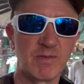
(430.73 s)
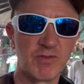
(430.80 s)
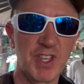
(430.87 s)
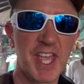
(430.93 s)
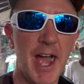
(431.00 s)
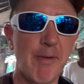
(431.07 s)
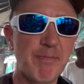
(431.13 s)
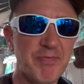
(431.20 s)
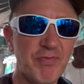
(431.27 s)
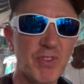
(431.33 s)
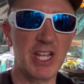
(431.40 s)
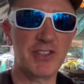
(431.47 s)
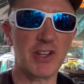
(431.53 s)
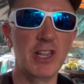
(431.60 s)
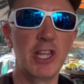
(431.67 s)
Yeah,
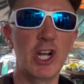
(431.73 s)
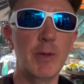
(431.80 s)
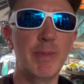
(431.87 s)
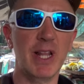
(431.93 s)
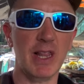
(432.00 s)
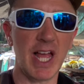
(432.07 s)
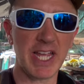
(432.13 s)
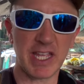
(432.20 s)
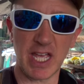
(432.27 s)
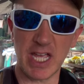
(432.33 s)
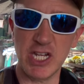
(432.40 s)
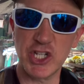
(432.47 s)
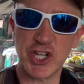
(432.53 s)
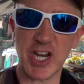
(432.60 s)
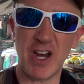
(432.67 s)
it's a little bit like
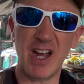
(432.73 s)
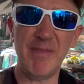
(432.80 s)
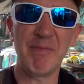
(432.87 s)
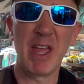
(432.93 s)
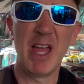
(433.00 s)
injera,